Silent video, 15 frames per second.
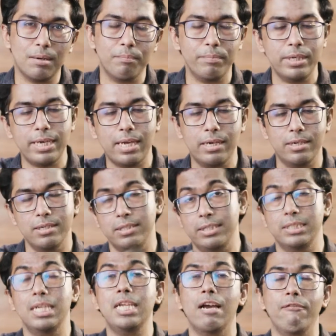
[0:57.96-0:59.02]
company and it is
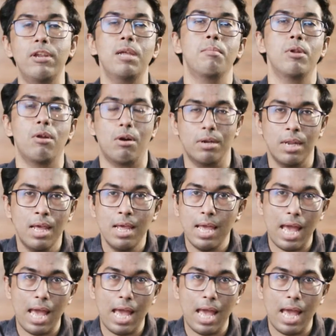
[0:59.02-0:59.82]
easily available on